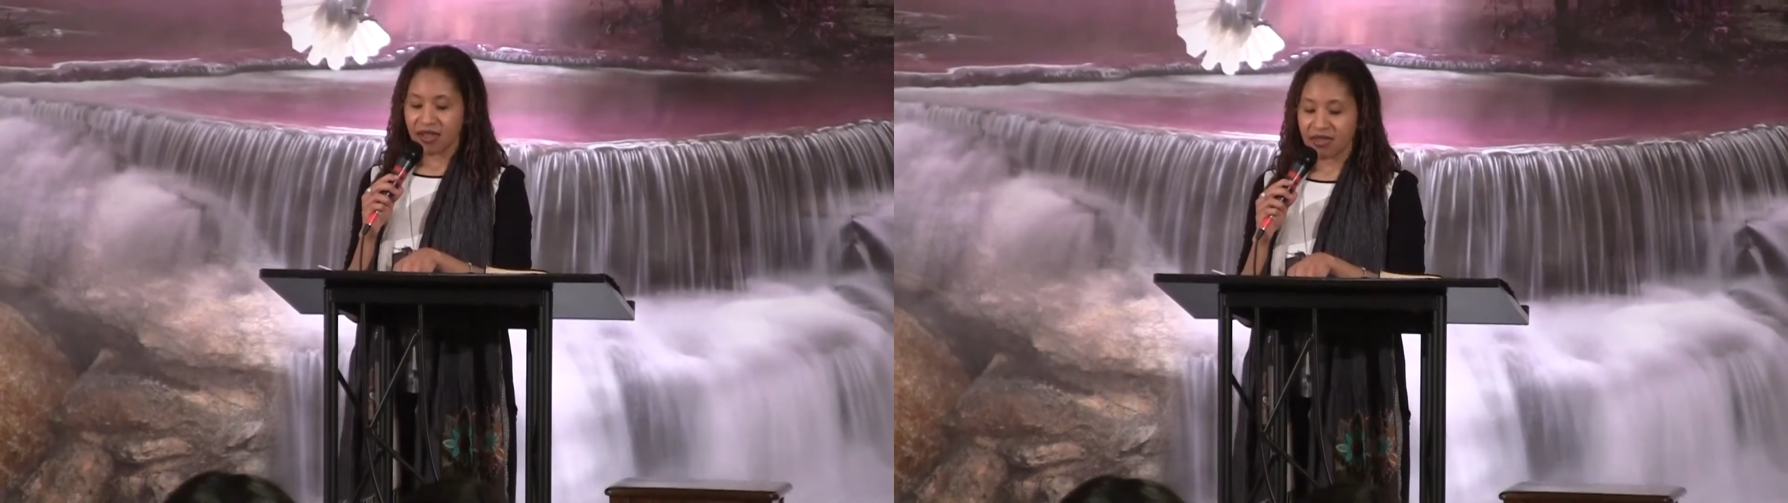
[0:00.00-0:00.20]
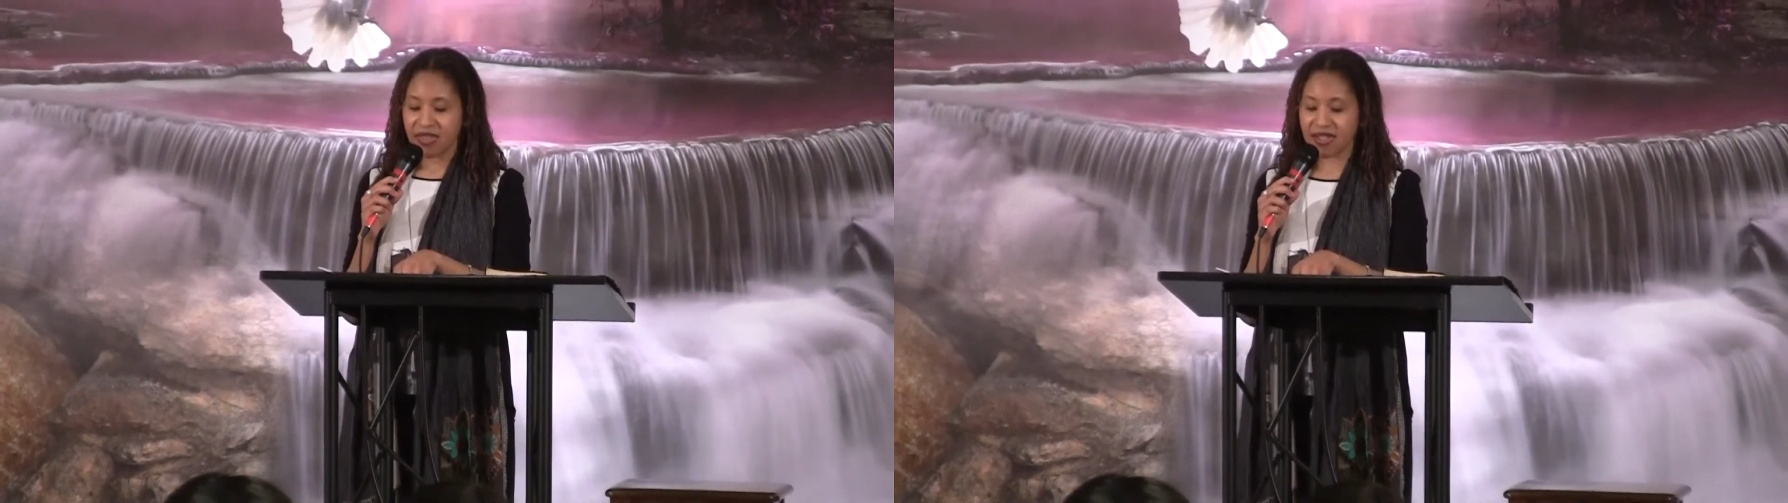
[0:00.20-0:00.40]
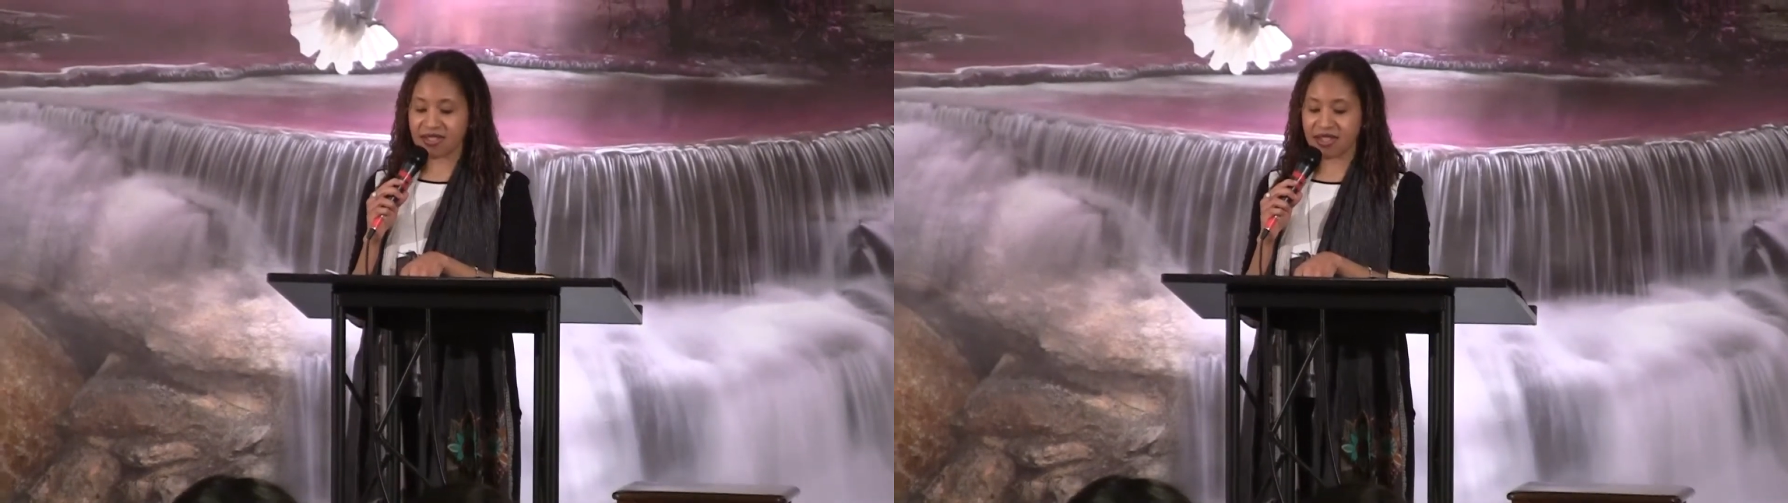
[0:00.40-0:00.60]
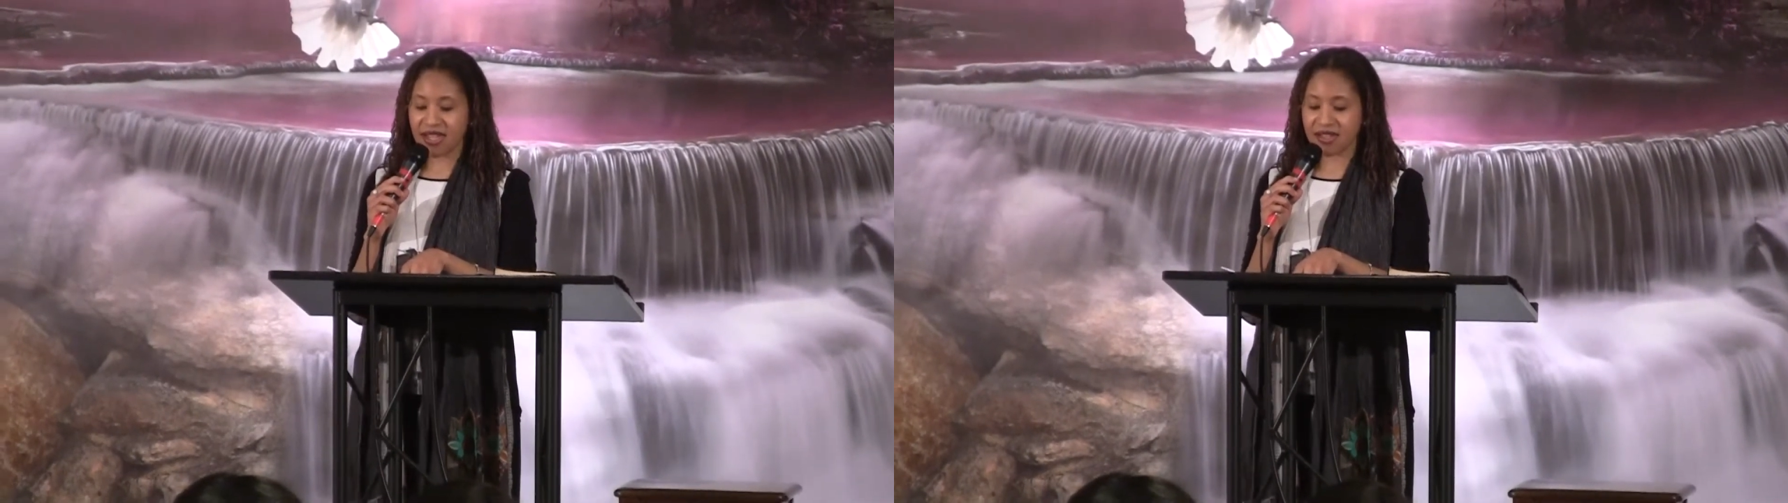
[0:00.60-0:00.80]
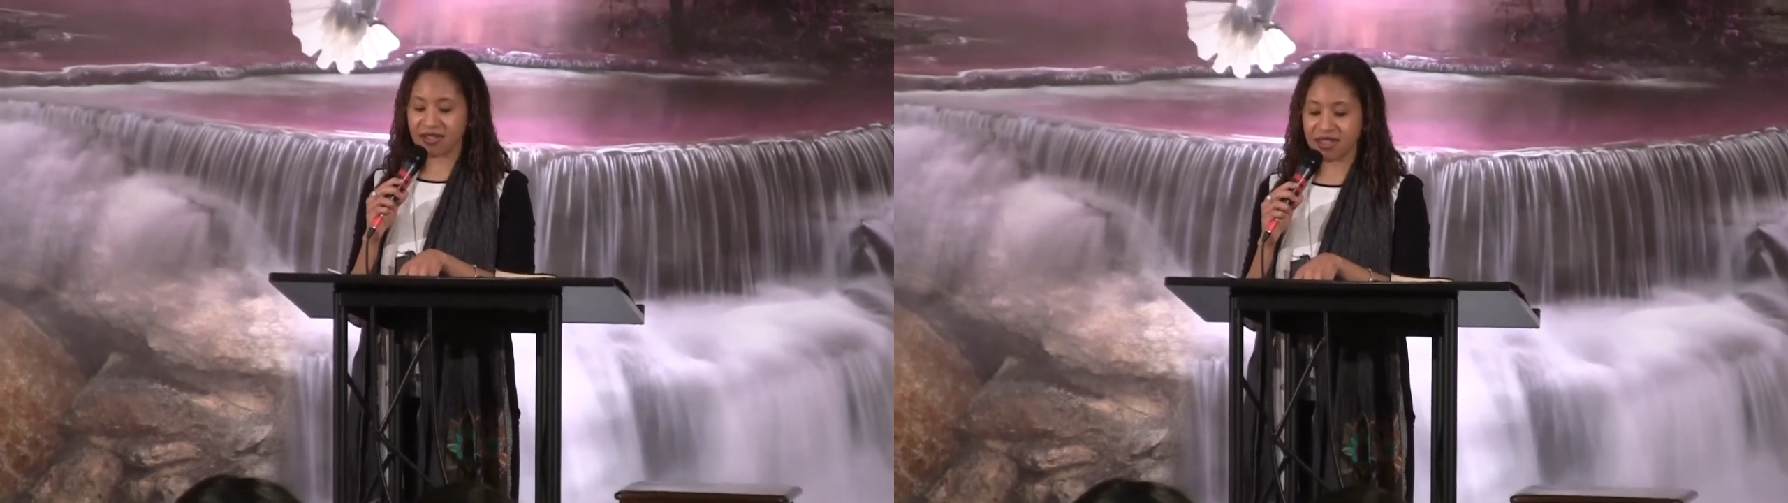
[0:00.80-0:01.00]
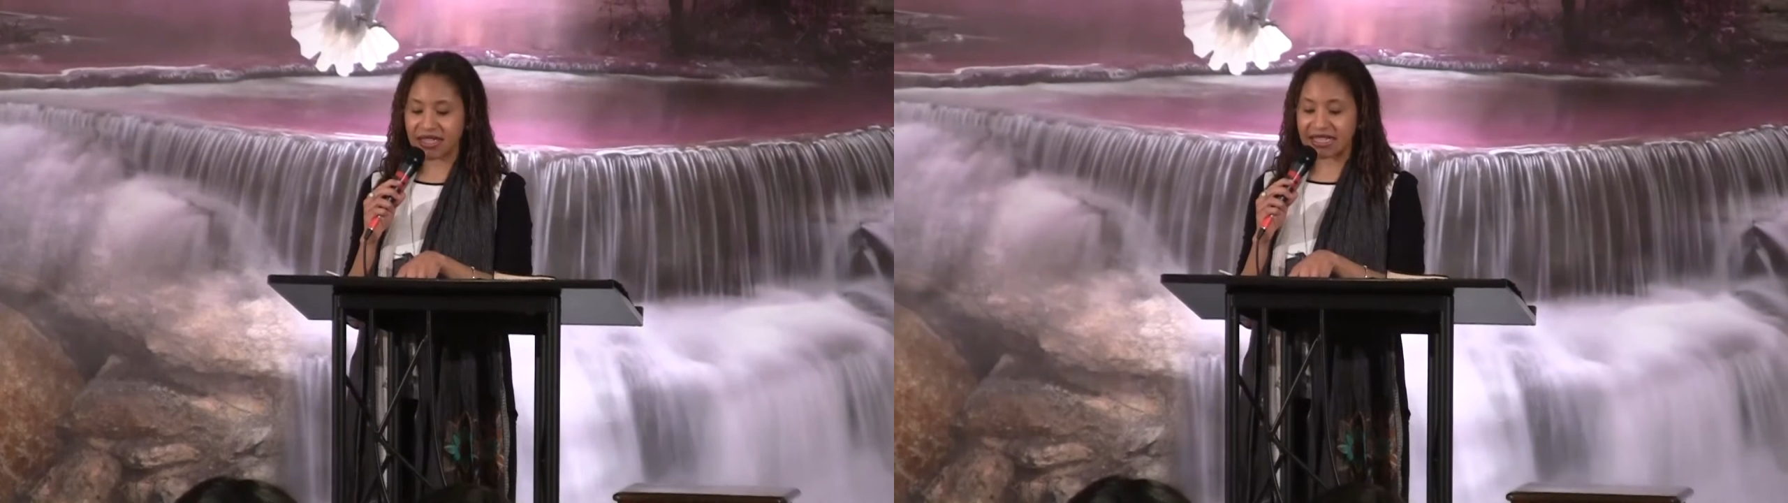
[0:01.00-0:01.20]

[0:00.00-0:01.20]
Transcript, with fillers: this is the